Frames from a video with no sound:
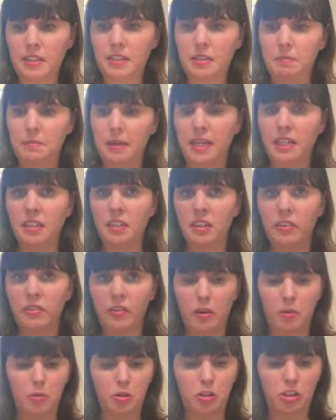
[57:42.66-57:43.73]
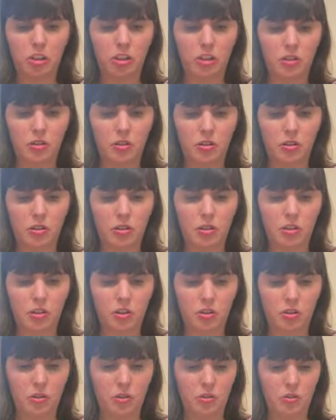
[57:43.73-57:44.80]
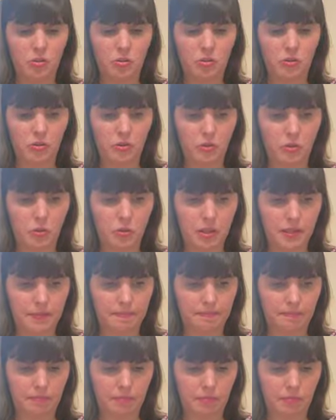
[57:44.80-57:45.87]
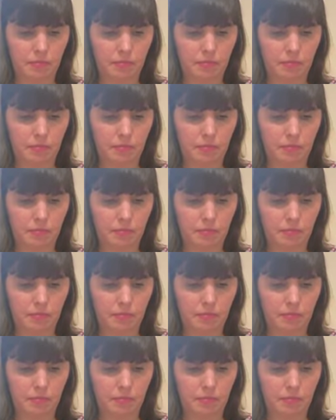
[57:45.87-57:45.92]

just debating if I want to do 2 or 4.